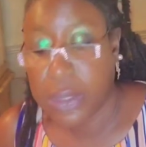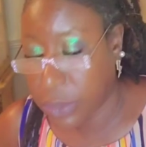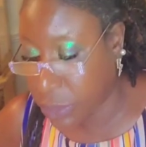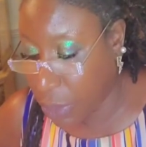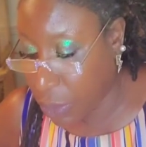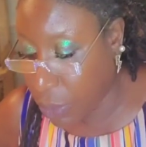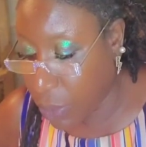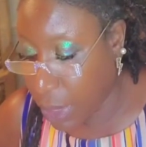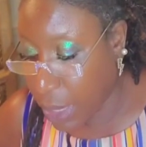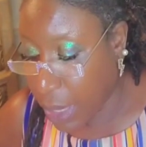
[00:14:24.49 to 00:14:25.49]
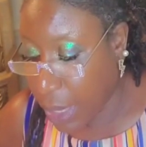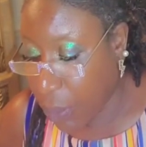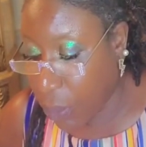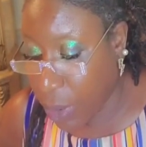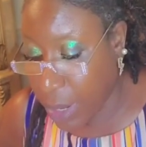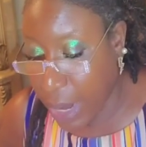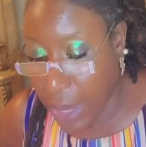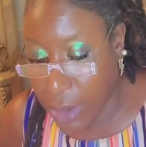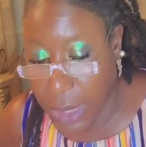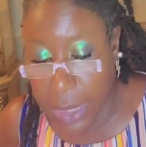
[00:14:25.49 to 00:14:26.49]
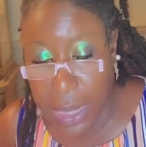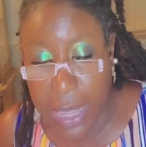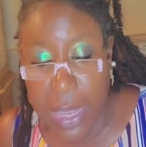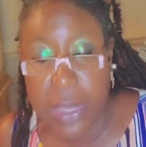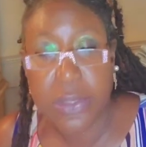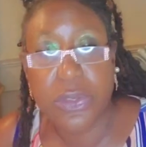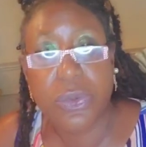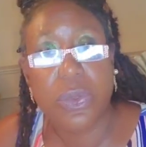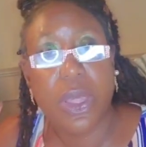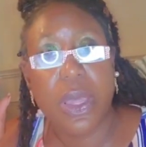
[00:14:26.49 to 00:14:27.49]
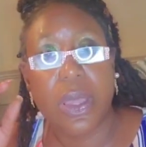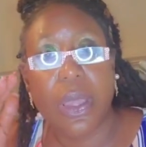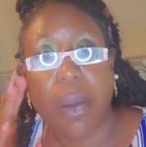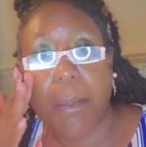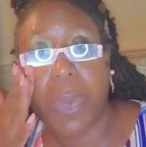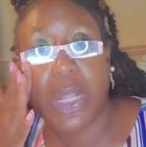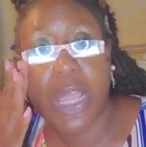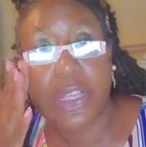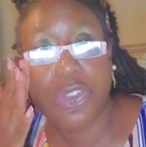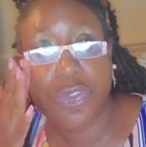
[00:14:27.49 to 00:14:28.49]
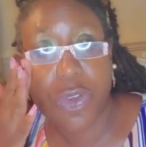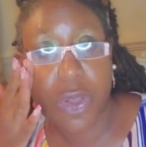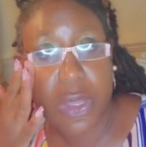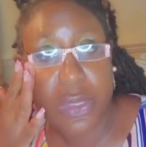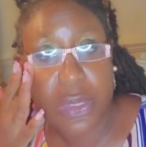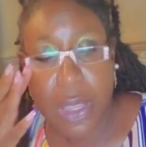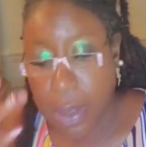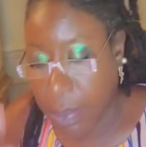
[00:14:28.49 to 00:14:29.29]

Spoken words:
So we're not going to get into the blood draws,